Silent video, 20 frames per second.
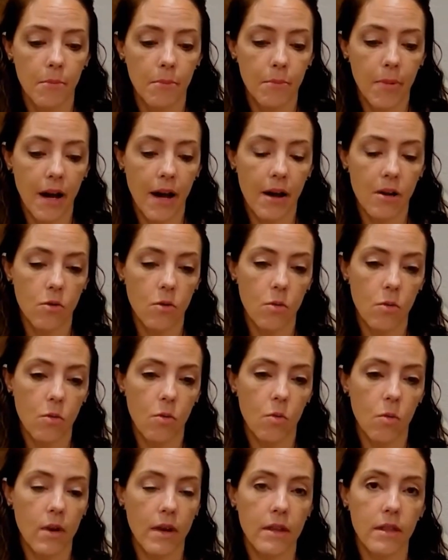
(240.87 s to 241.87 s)
But
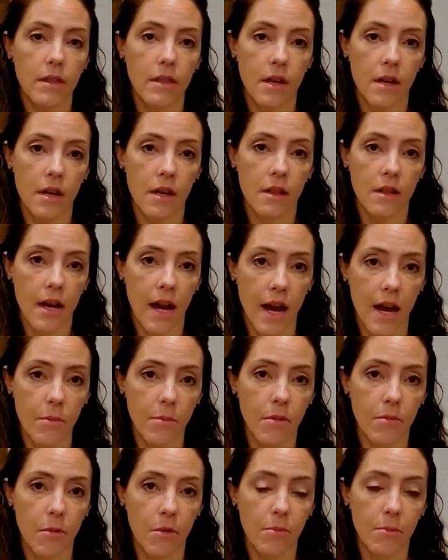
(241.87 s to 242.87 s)
with the
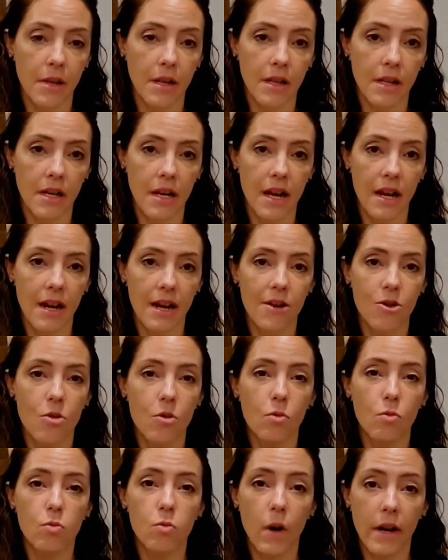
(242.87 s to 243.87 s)
hypermobility,
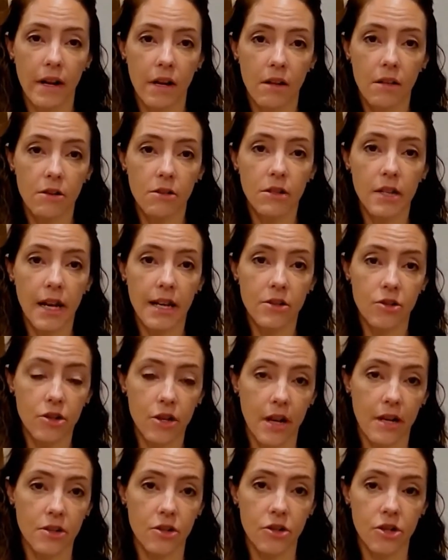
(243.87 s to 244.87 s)
regular
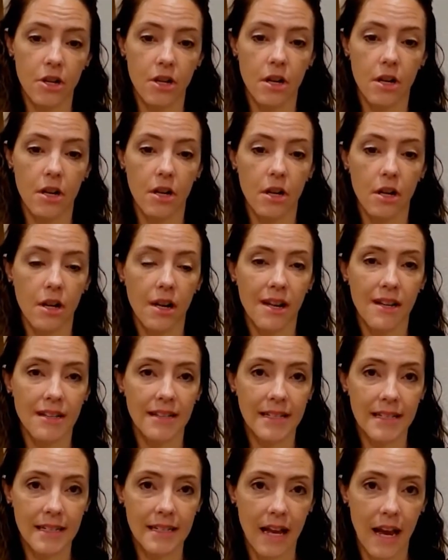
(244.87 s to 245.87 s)
digestion is
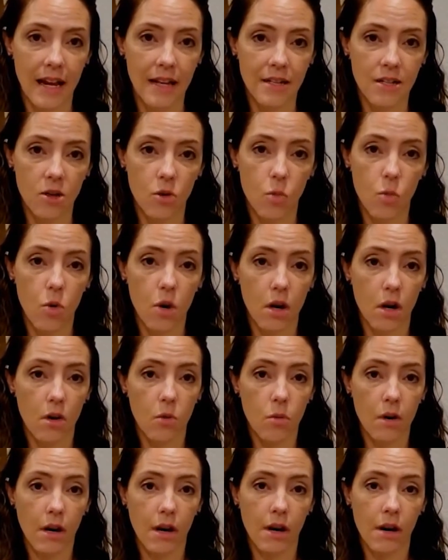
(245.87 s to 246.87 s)
designed to work
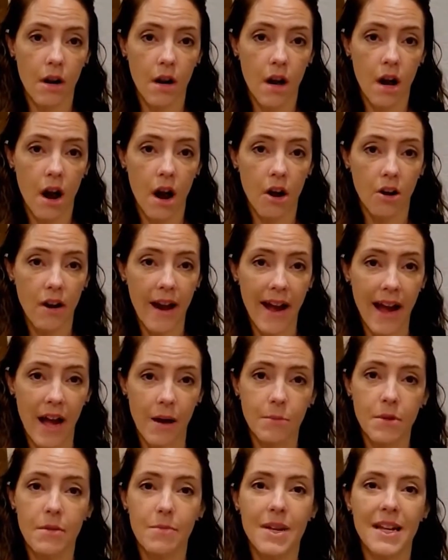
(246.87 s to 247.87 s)
where our
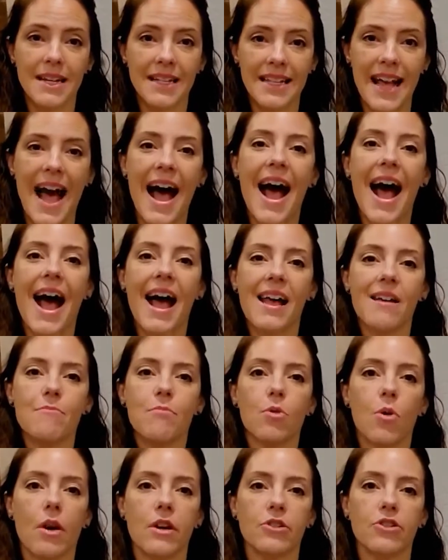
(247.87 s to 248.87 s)
abdomen is a high
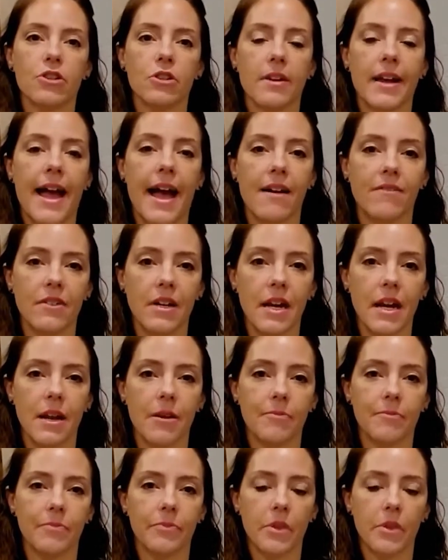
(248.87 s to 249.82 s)
pressure cavity.